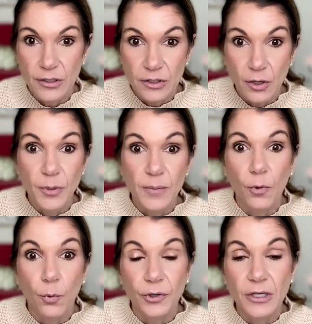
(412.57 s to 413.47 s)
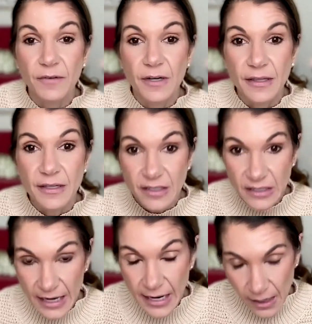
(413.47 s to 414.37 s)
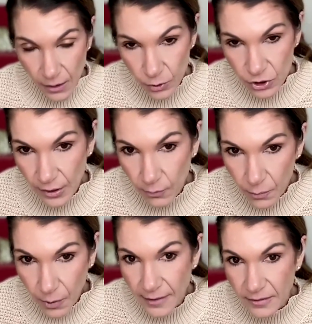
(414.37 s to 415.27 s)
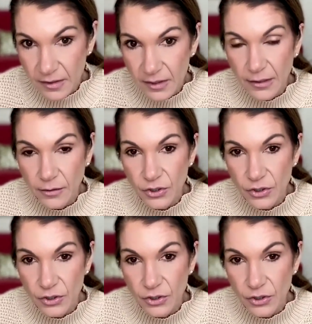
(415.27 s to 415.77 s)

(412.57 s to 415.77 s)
and some people weren't even in the state in which they were practicing.